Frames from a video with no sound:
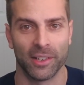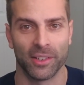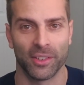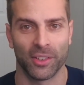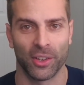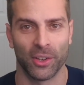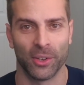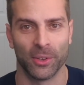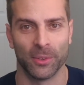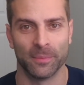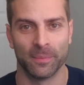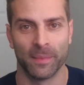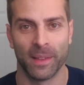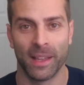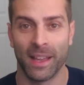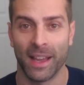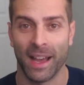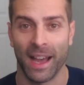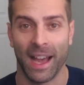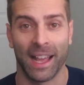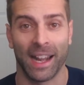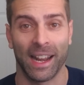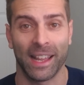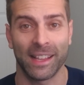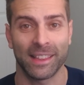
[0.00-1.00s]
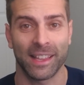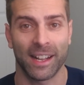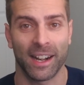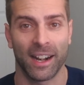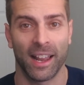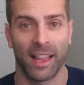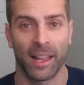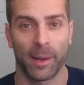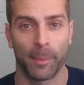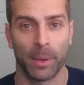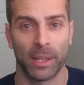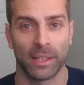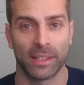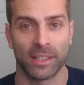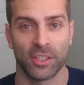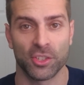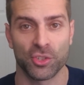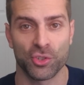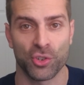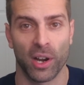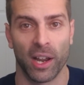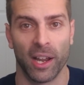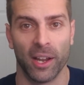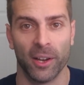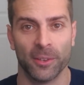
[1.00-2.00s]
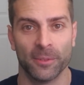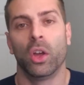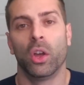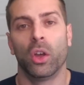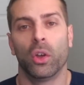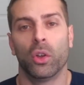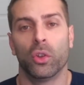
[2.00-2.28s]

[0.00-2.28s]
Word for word: So I like that a lot about this trial.